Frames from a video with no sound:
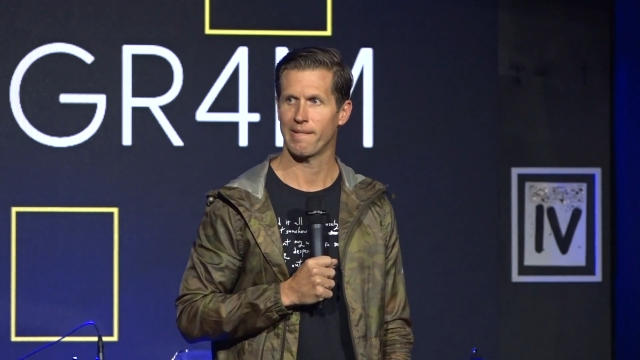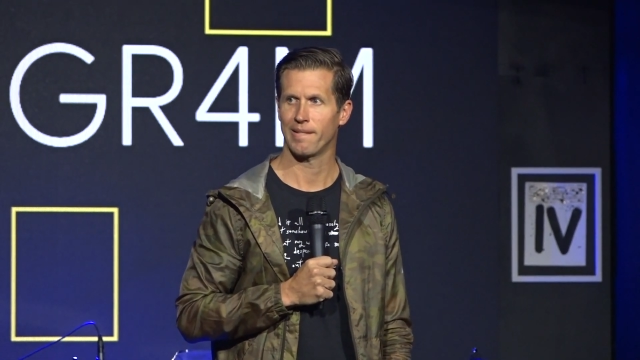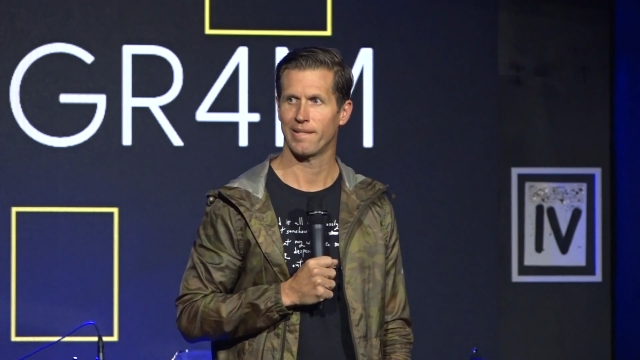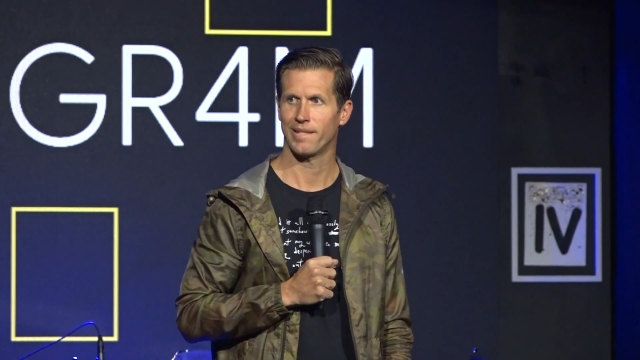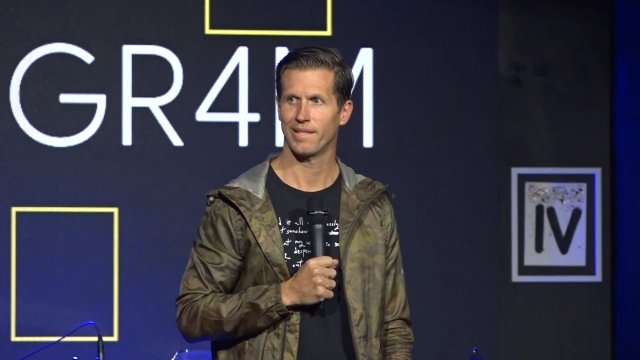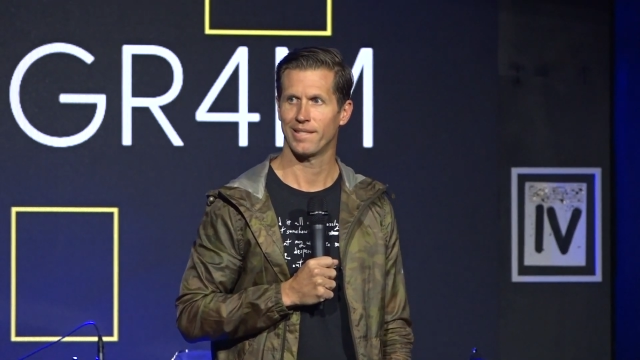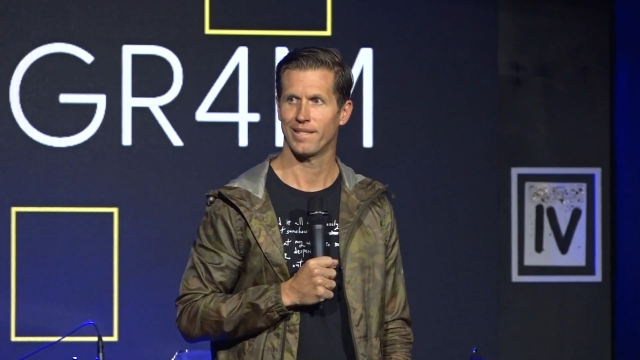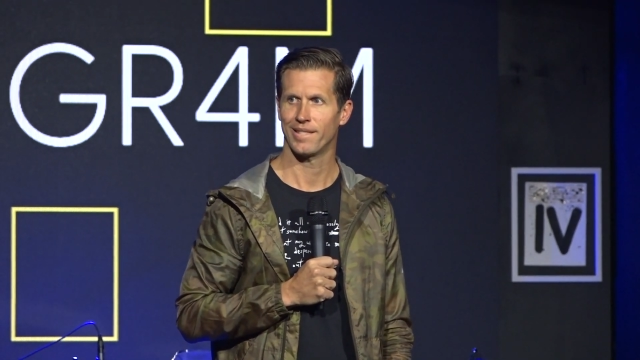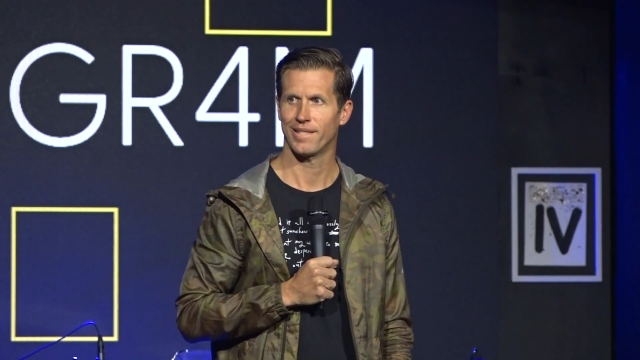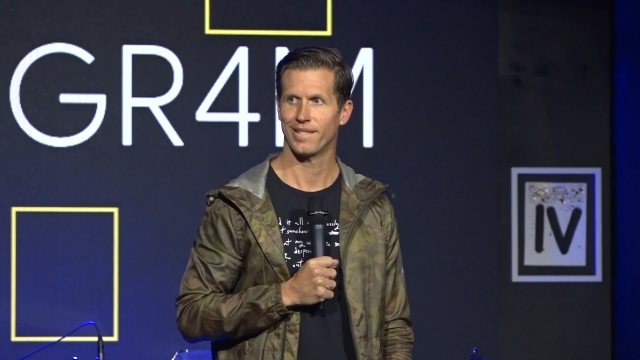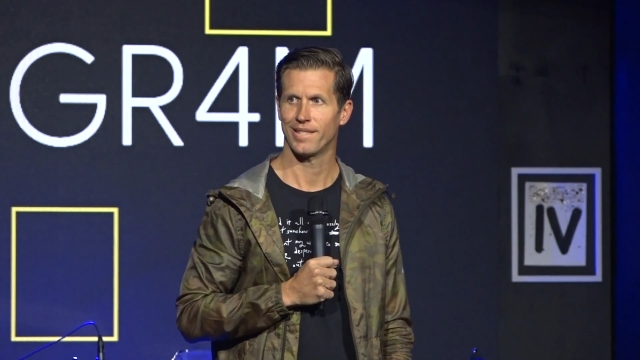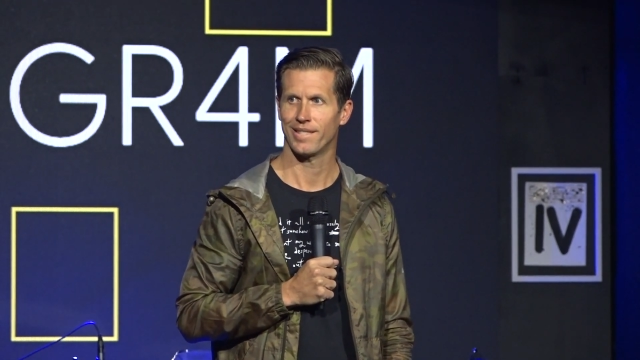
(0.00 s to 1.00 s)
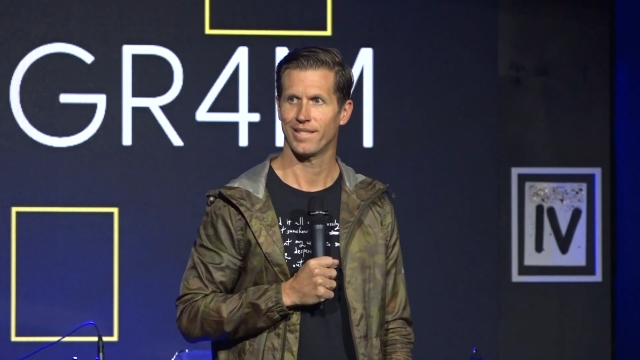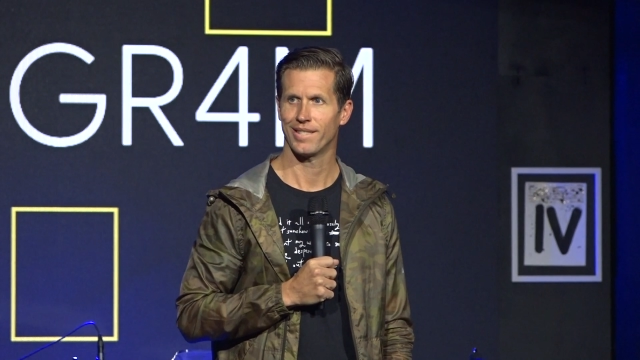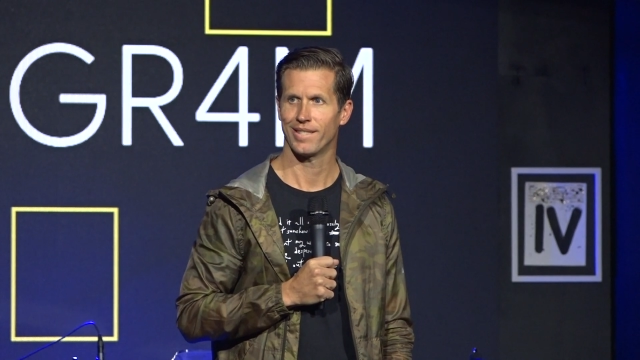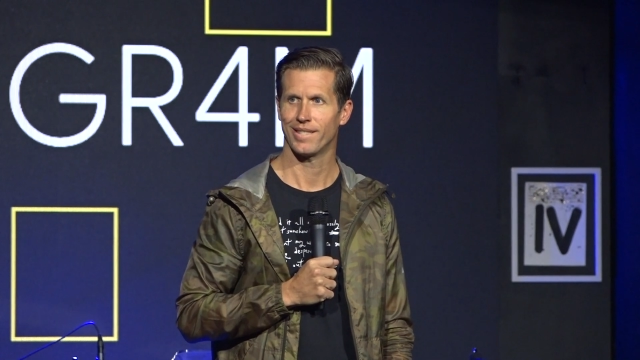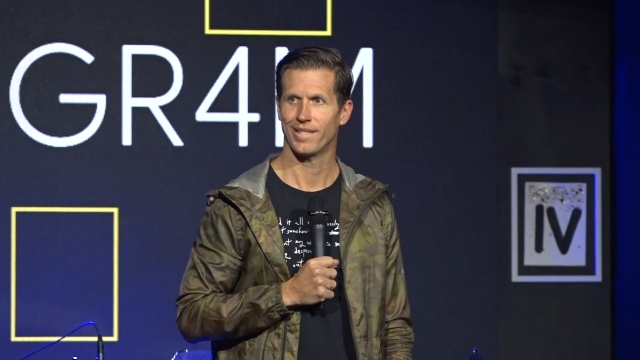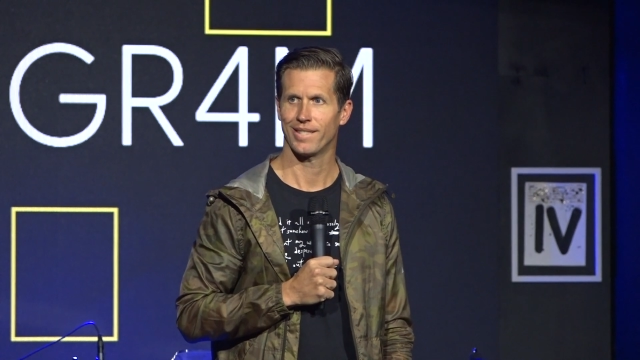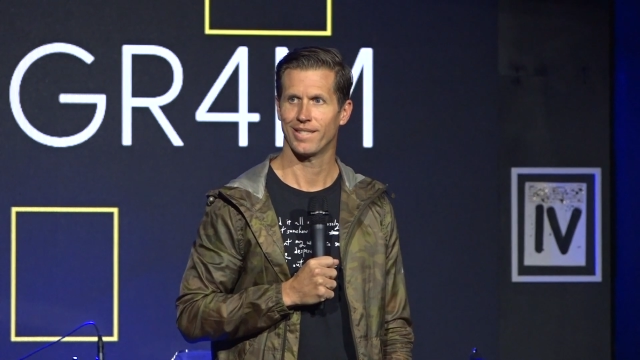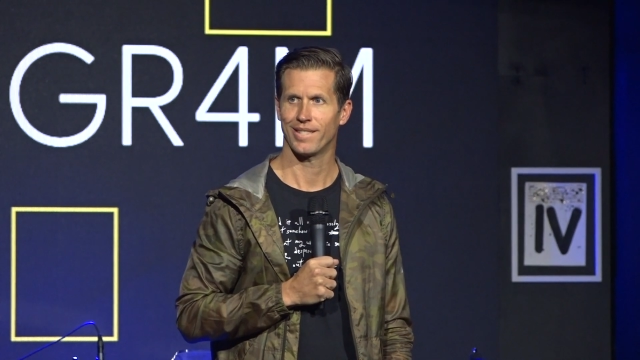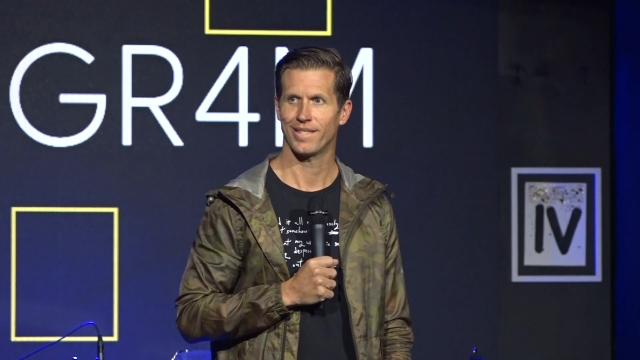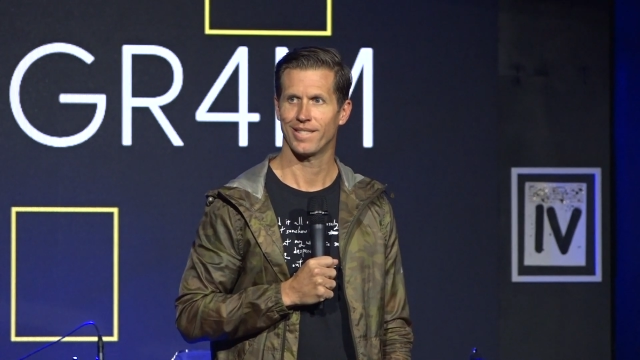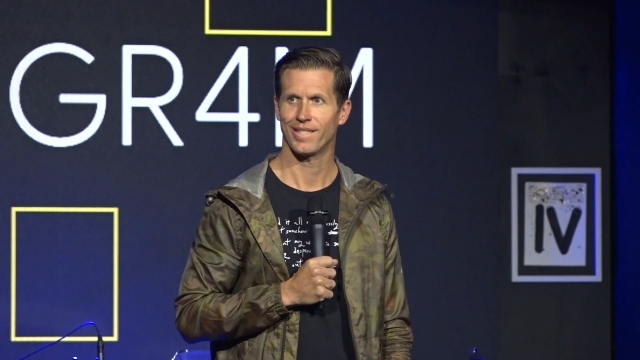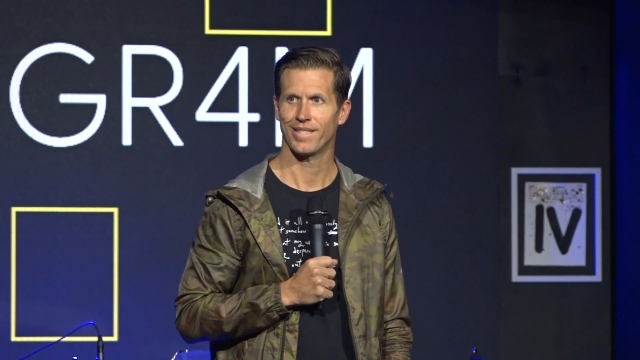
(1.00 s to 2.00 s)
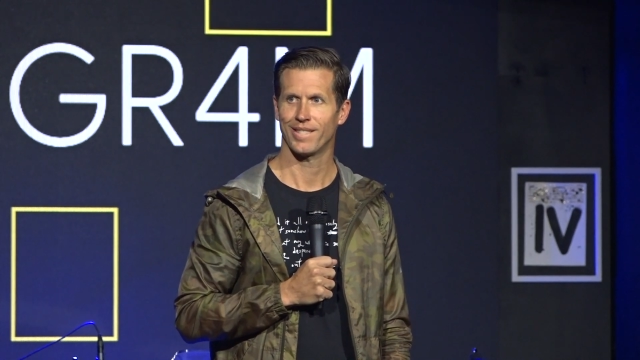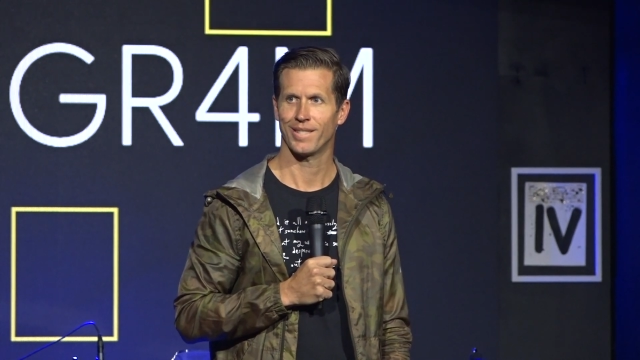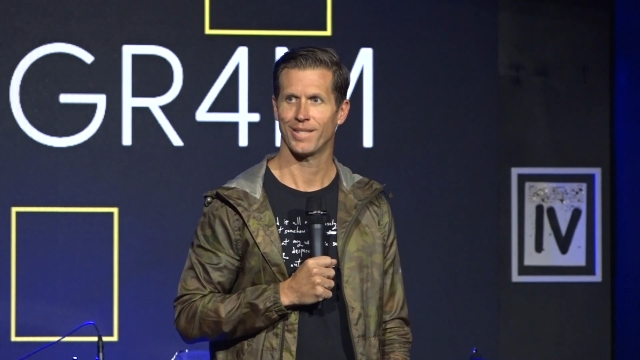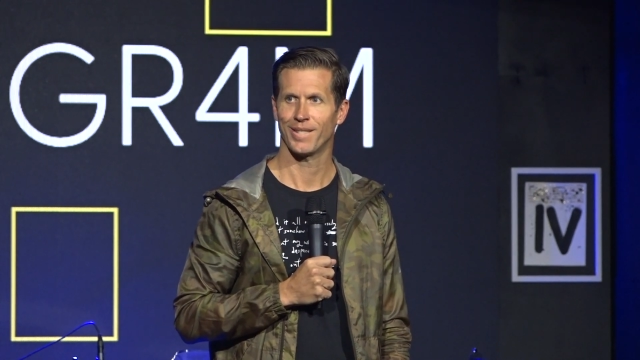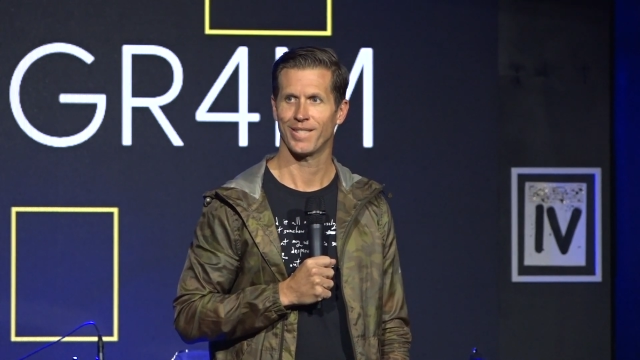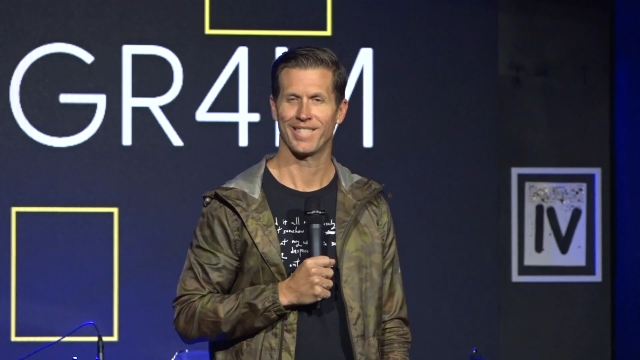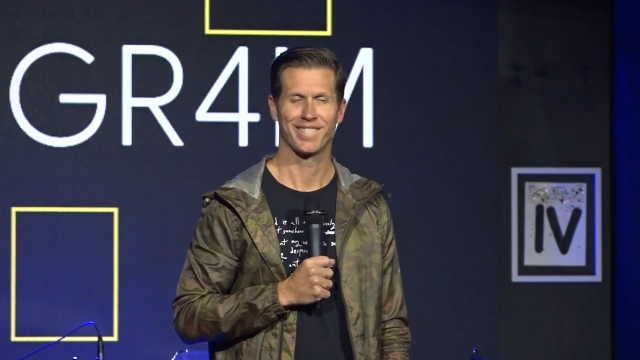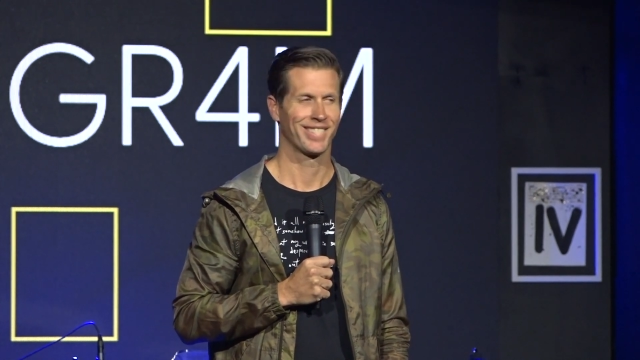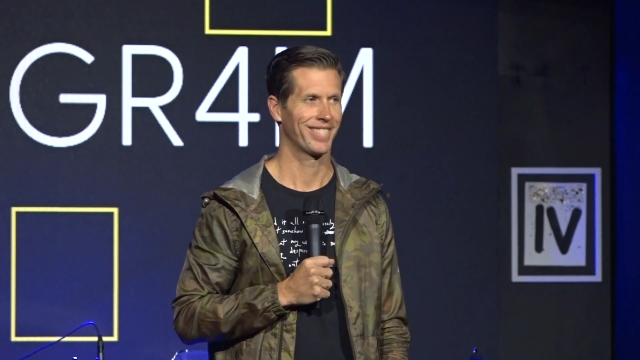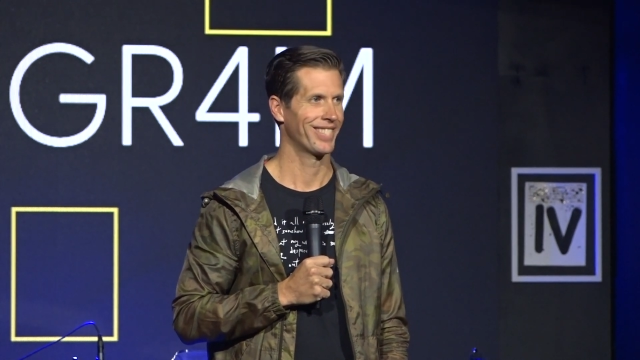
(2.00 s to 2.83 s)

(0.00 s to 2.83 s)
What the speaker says: Nothing is said.